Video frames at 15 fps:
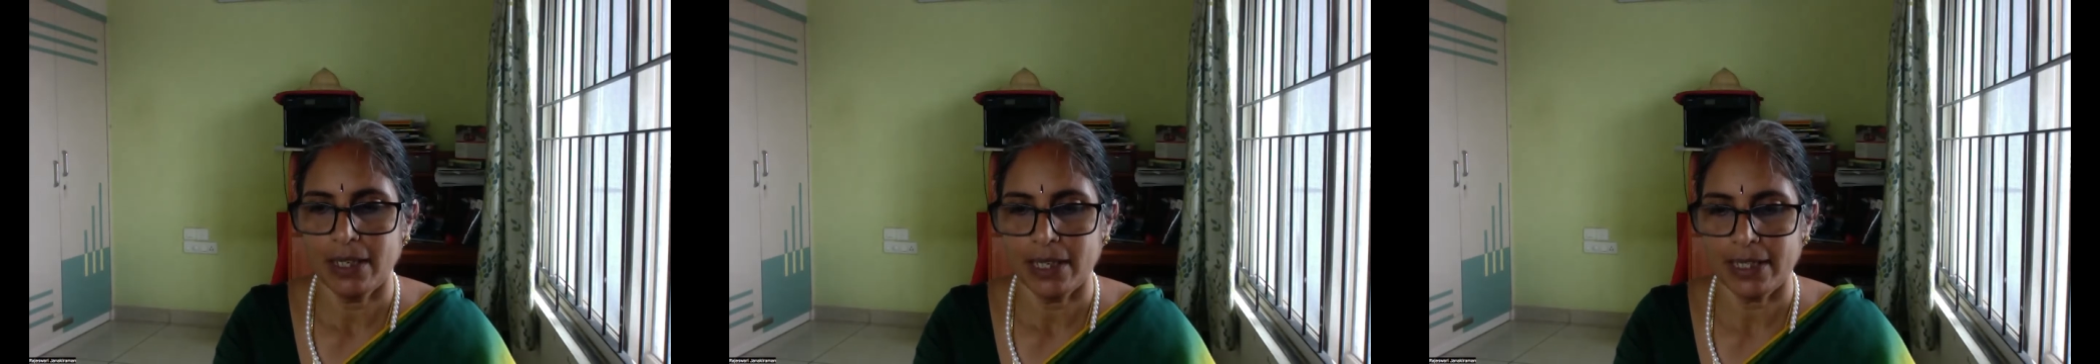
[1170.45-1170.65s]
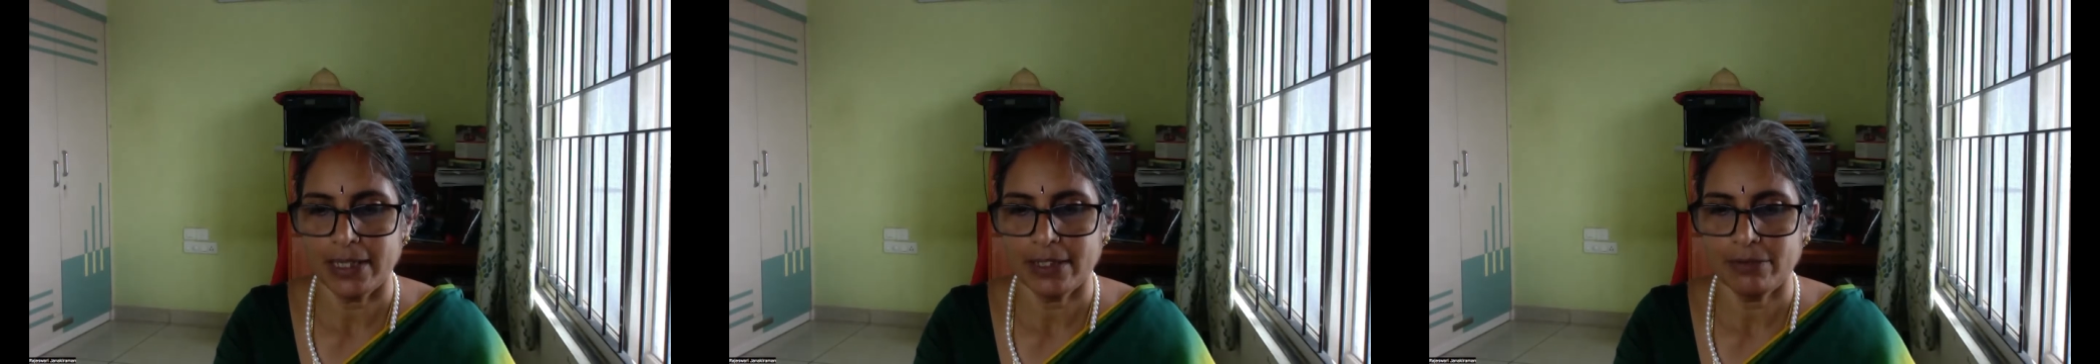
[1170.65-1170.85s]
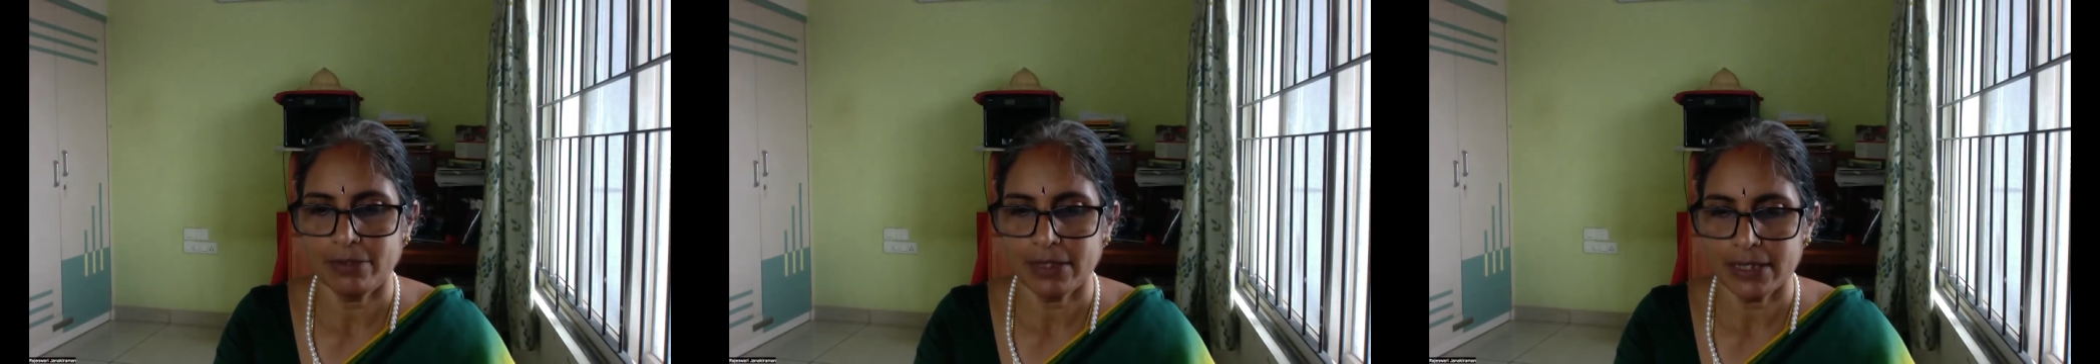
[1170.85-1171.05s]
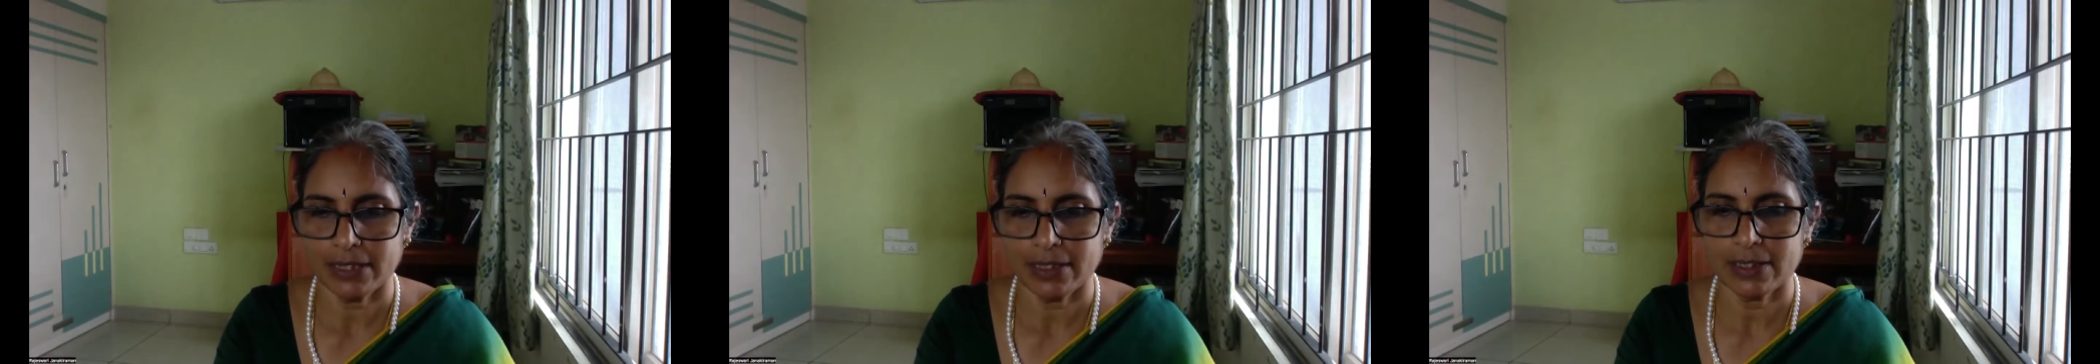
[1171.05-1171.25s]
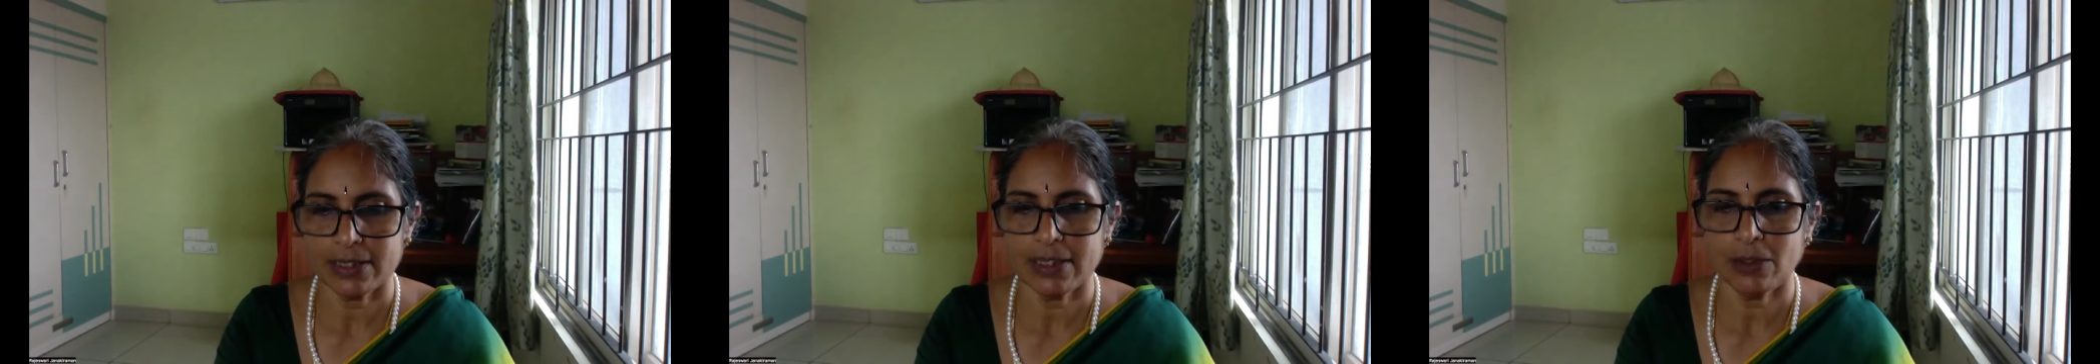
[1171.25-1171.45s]
and if it
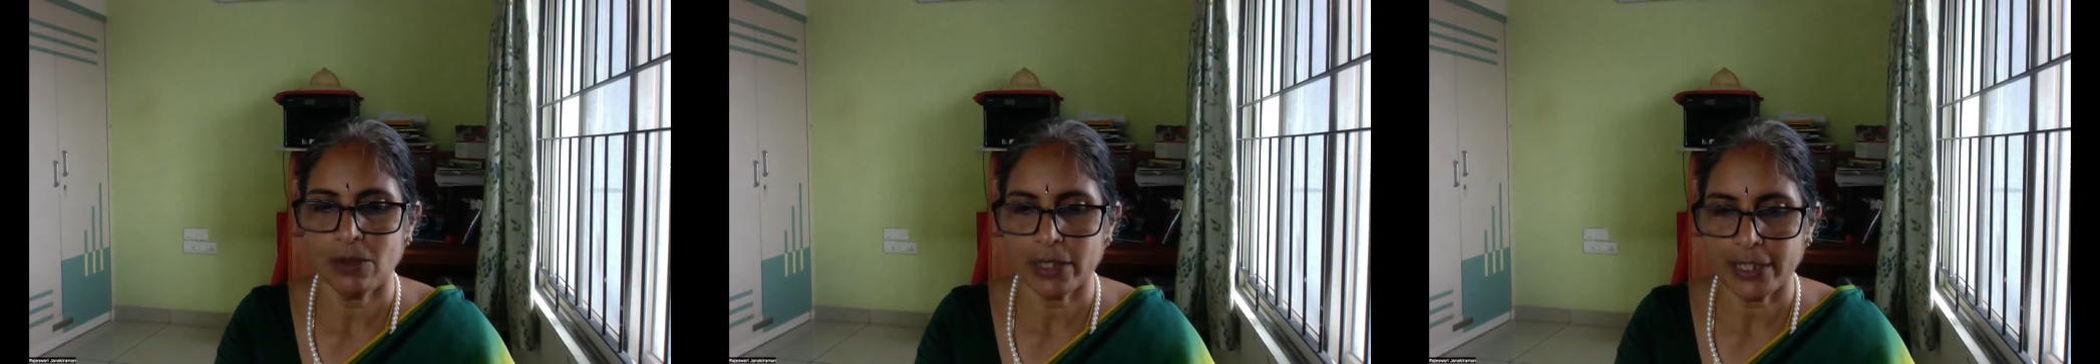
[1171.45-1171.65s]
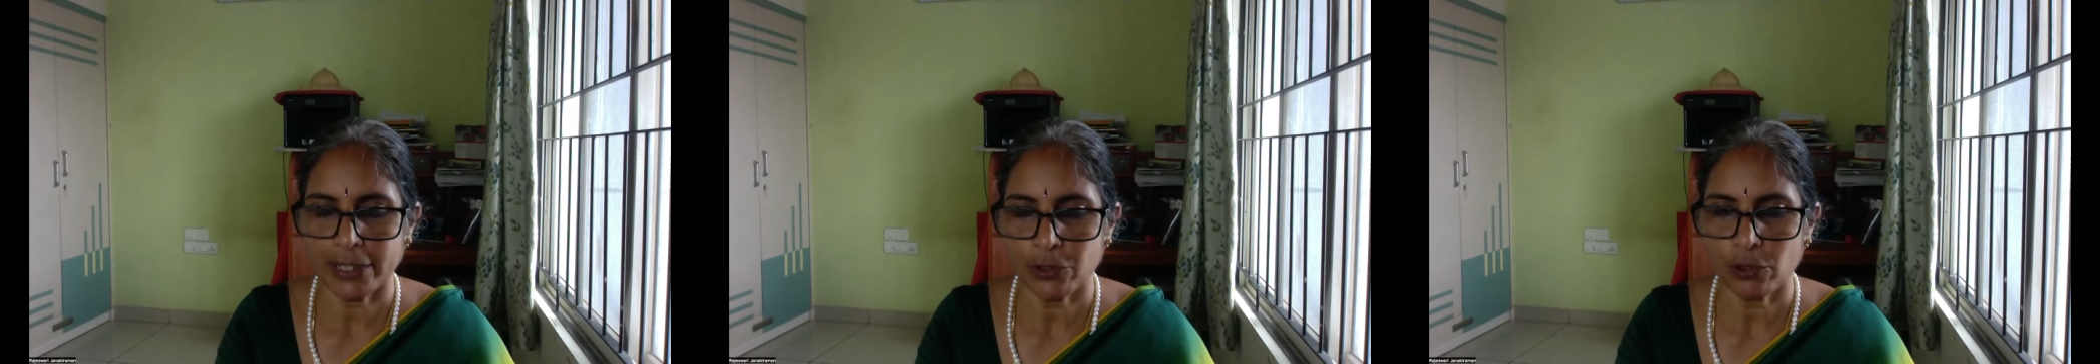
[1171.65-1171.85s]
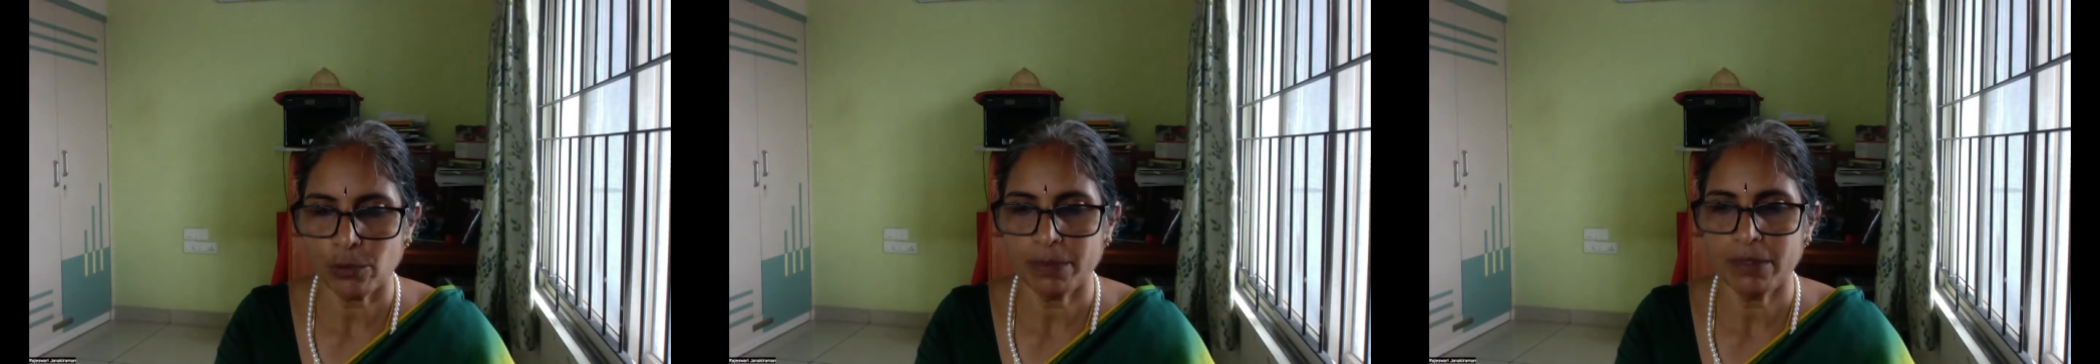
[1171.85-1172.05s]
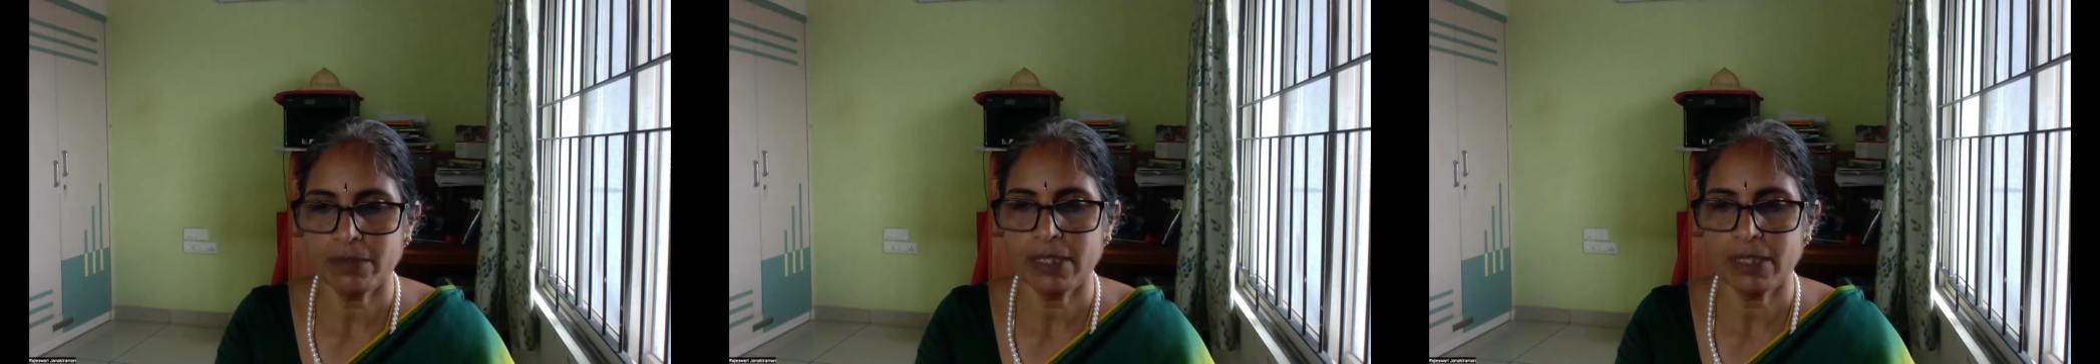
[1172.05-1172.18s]
is the gonadotropin,